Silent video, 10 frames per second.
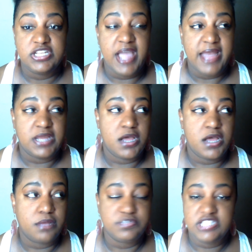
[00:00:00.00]
got
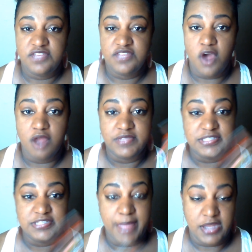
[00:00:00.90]
Steve
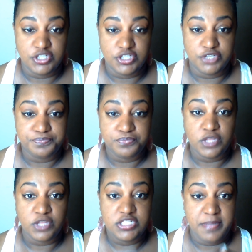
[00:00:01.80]
Harvey's manager
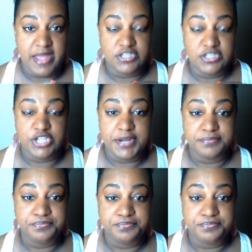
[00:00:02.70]
to manage her.